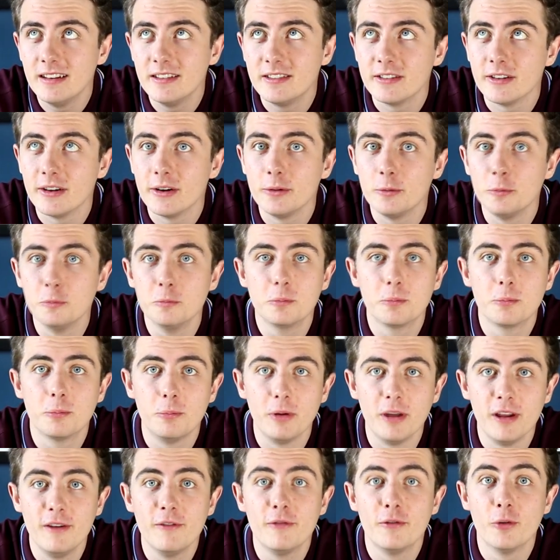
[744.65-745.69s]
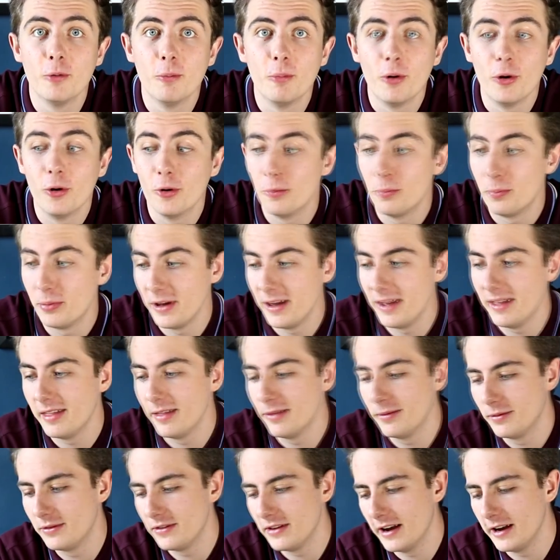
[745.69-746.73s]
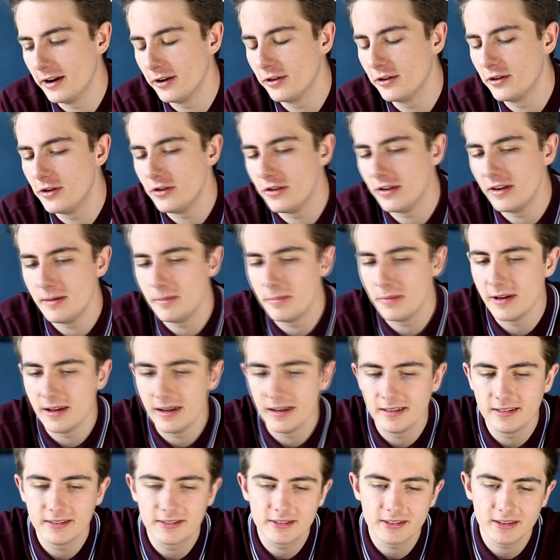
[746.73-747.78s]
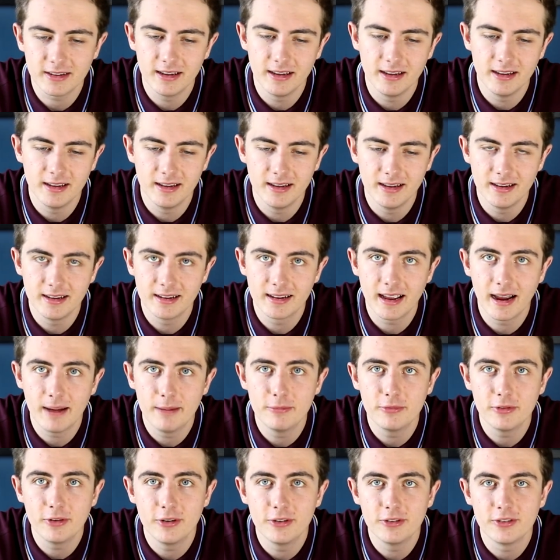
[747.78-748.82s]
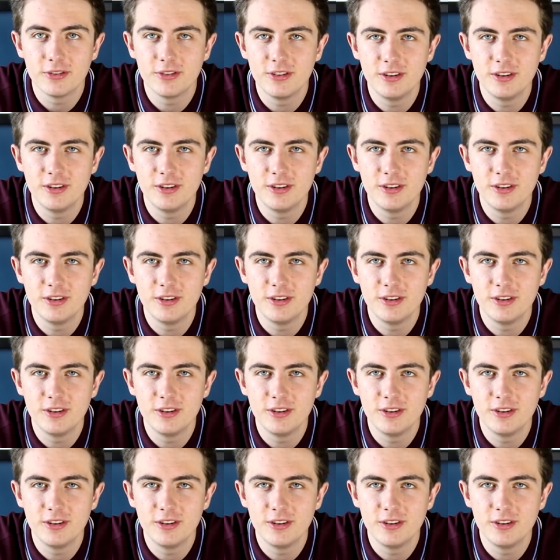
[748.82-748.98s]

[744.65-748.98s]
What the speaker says: So, be it football, be it technology, be it cameras.